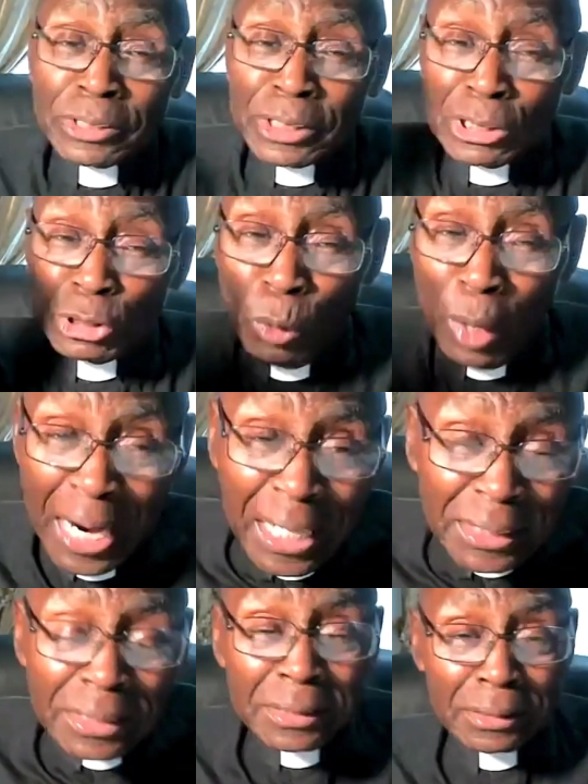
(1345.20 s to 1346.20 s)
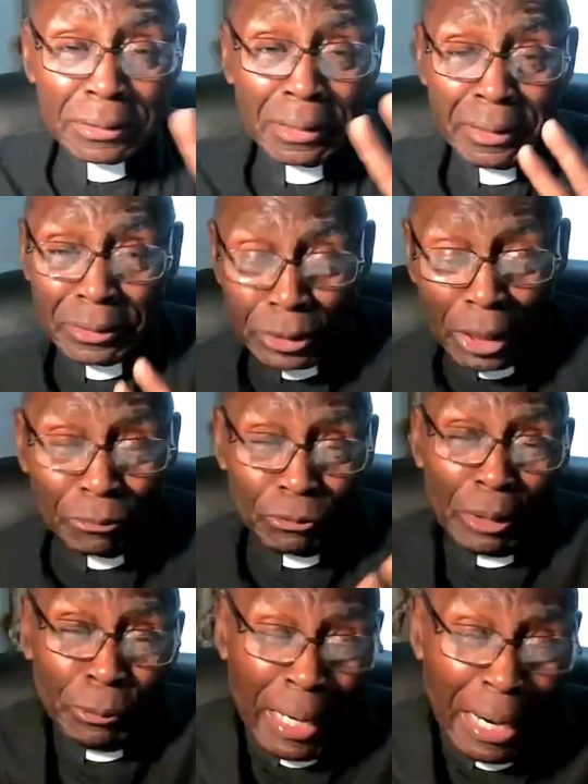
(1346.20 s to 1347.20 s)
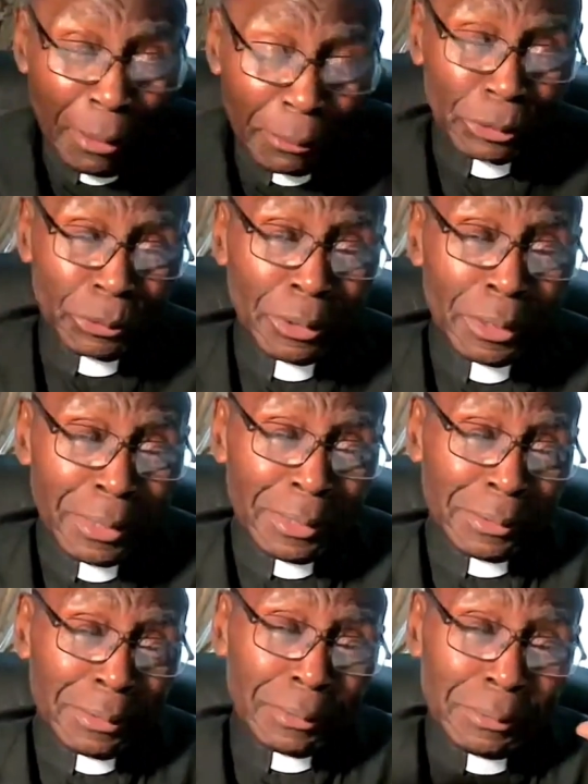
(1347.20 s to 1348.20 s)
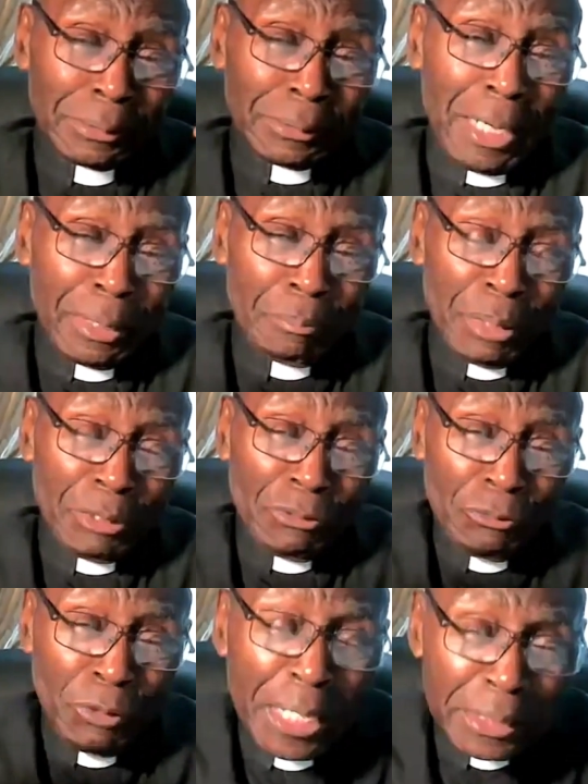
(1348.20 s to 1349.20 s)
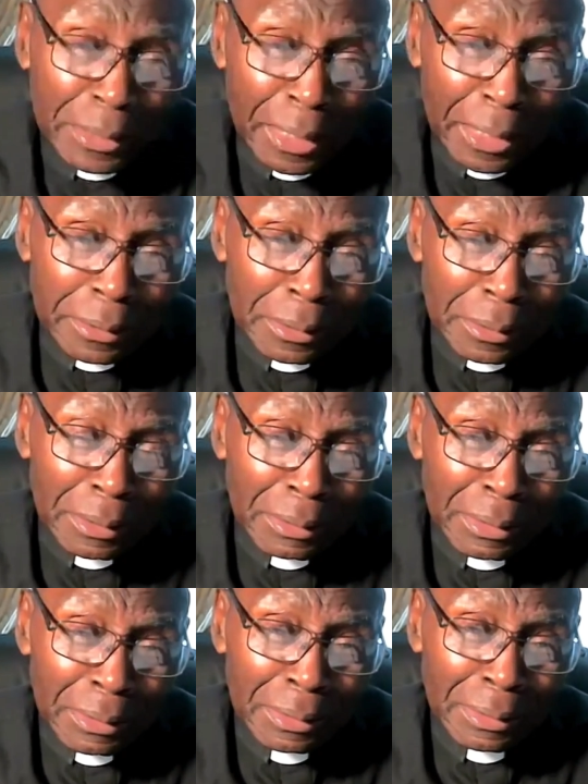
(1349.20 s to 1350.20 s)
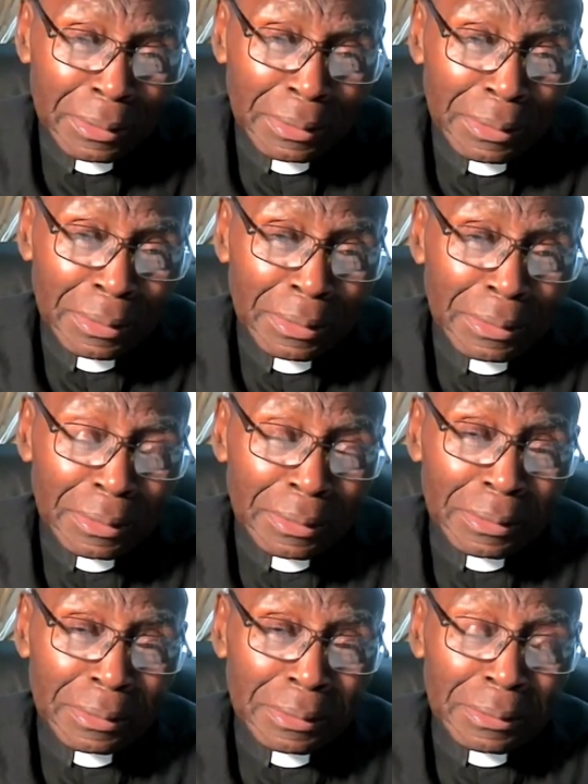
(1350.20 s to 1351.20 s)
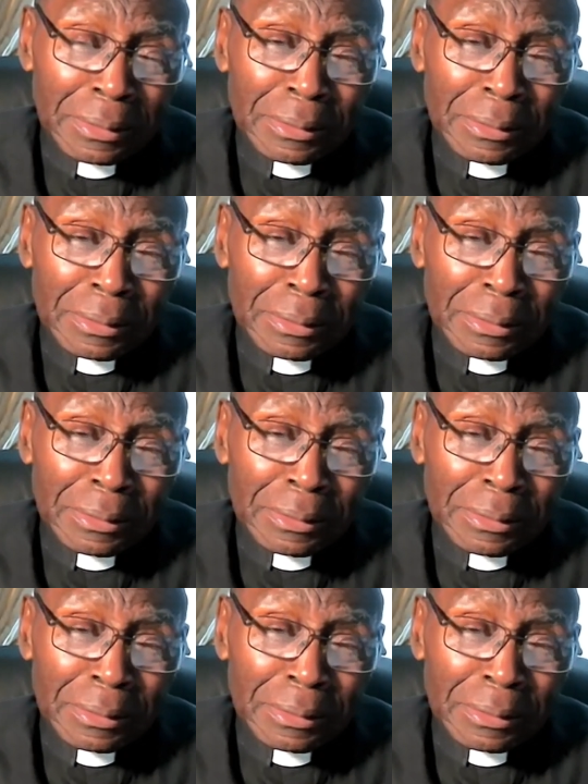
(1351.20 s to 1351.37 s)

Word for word: situations and stuff around you. You gotta be vigilant. In